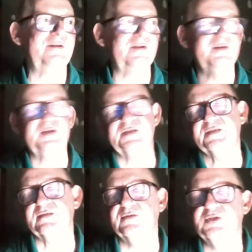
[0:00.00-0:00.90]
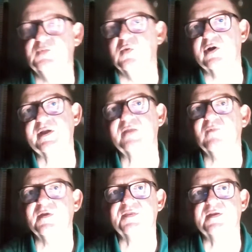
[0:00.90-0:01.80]
and then just working
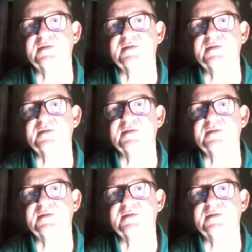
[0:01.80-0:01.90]
with it.